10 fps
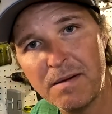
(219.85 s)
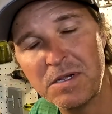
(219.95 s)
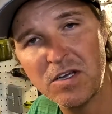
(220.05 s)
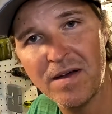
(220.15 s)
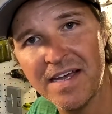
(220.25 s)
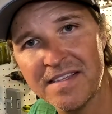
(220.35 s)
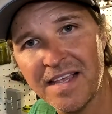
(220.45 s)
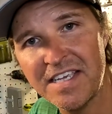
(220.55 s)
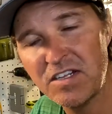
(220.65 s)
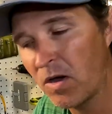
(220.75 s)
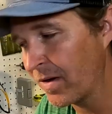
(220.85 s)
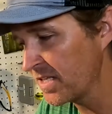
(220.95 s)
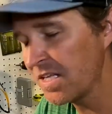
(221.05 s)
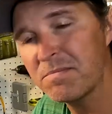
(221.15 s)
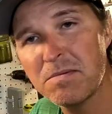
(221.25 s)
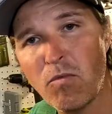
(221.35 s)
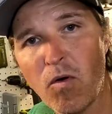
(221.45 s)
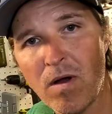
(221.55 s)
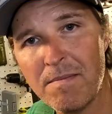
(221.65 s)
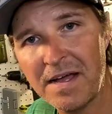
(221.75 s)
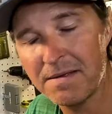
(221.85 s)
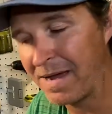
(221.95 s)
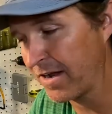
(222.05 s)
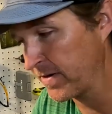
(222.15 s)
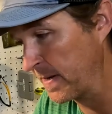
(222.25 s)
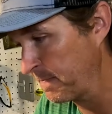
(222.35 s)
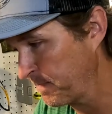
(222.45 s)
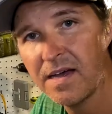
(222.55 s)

I'm going to go ahead and let you know a little bit more about the battery.